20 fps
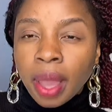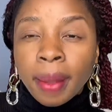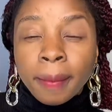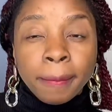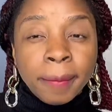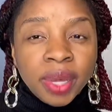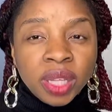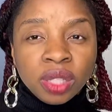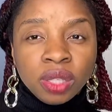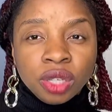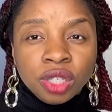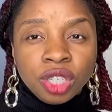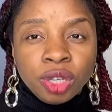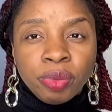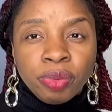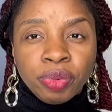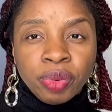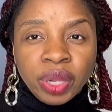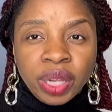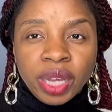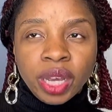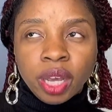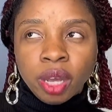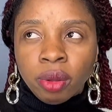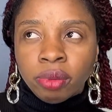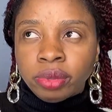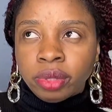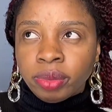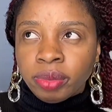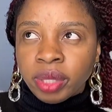mentorship really
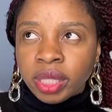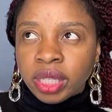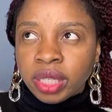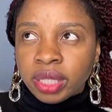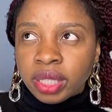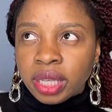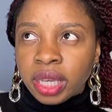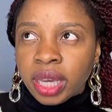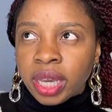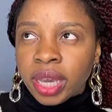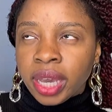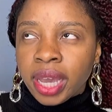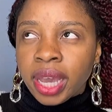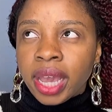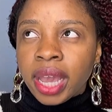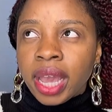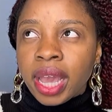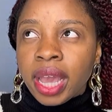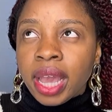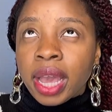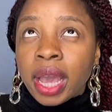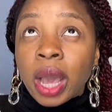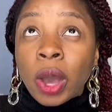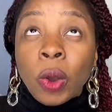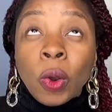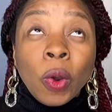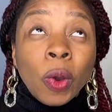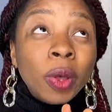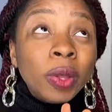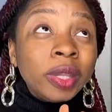helped me this year
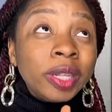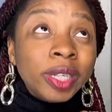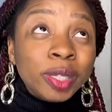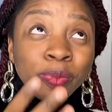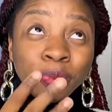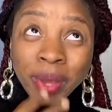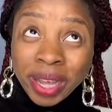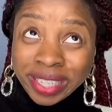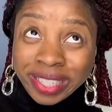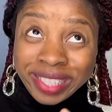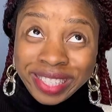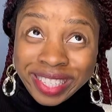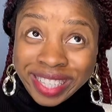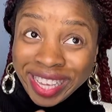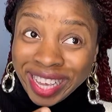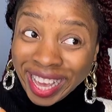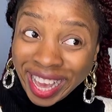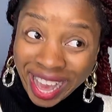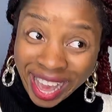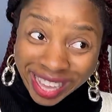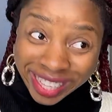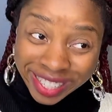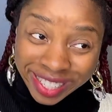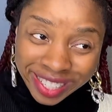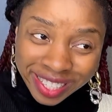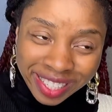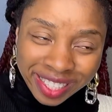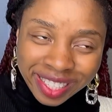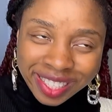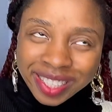or these past
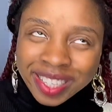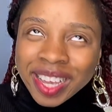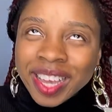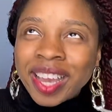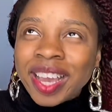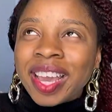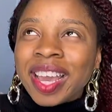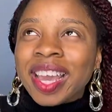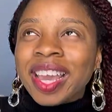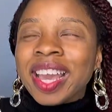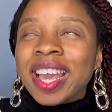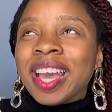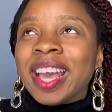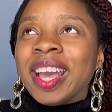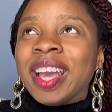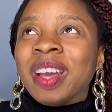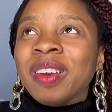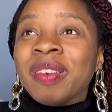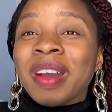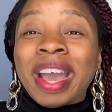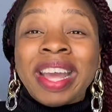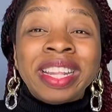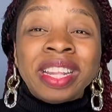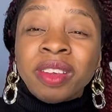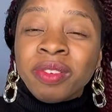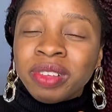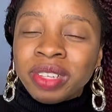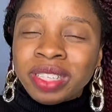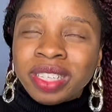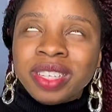years um, I
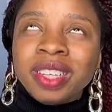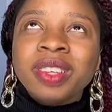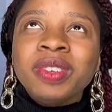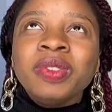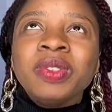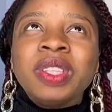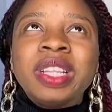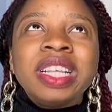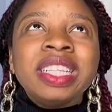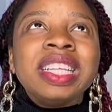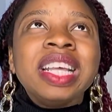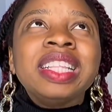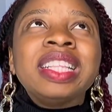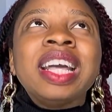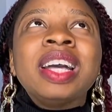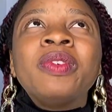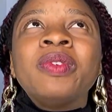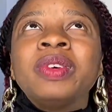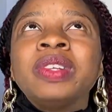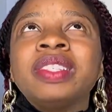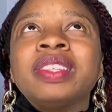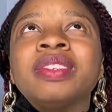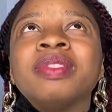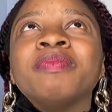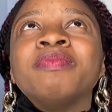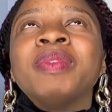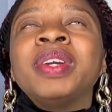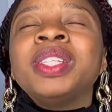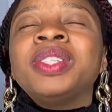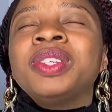never th th that, that
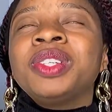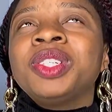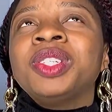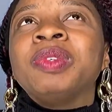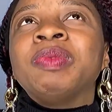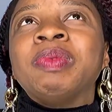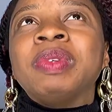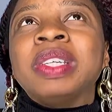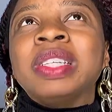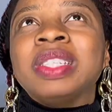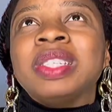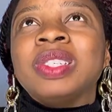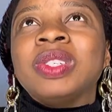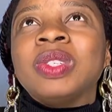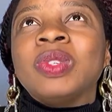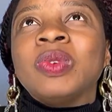mentorship is